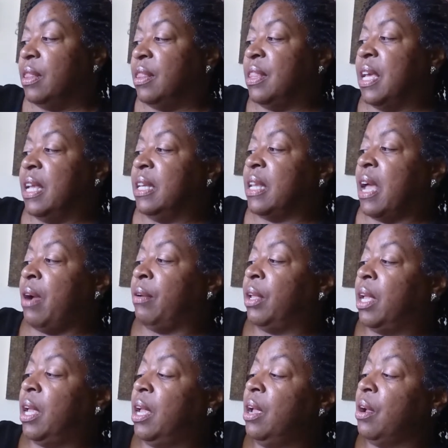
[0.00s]
Then down
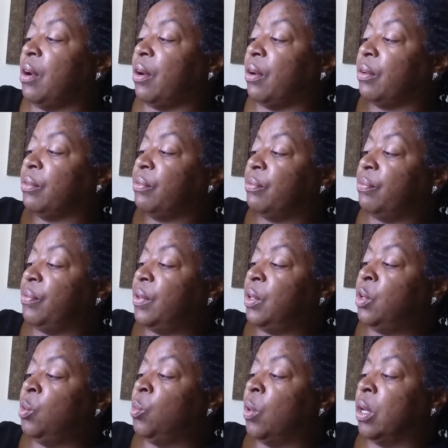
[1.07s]
here,
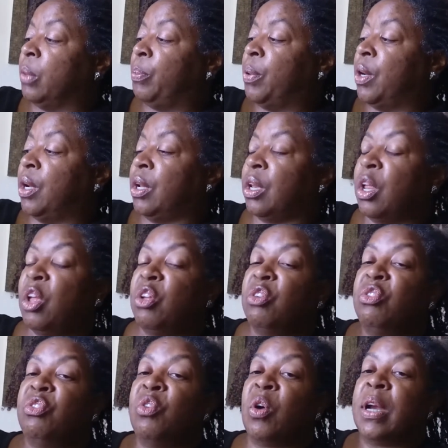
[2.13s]
you want to put
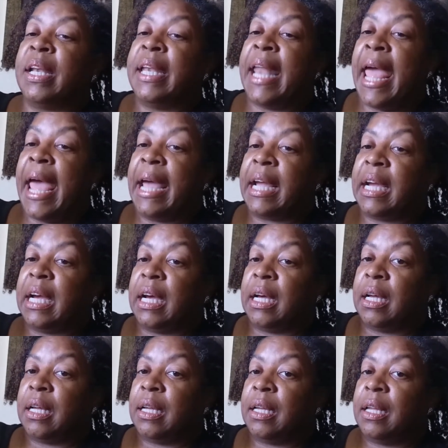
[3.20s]
your
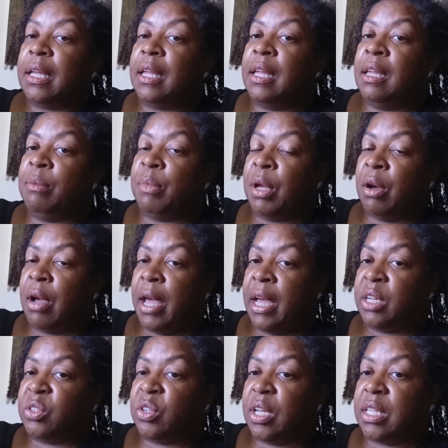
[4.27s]
Naca email
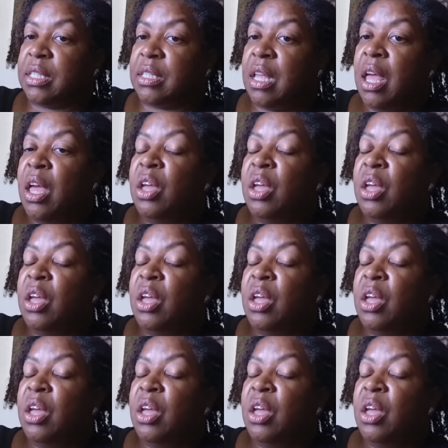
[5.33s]
address.